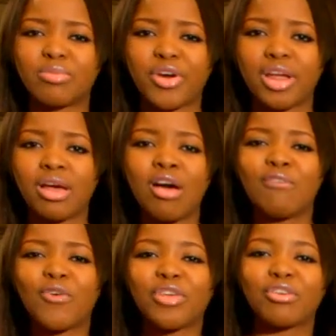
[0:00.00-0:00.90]
rig
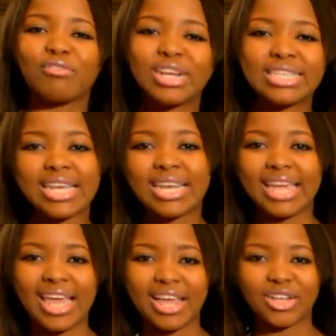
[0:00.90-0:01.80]
for the
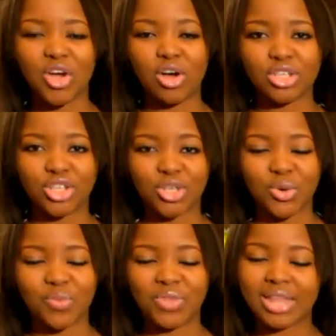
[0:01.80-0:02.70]
recently held auto
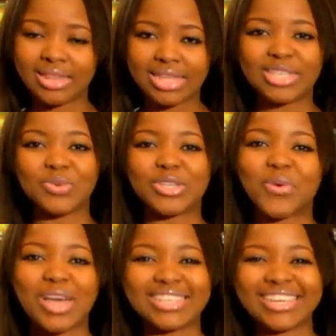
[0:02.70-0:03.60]
show, and this was
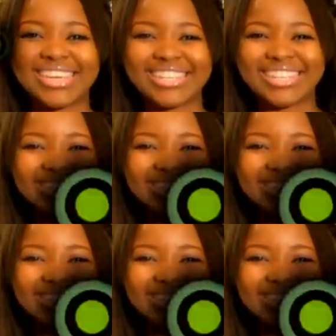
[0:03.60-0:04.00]
quite a hit.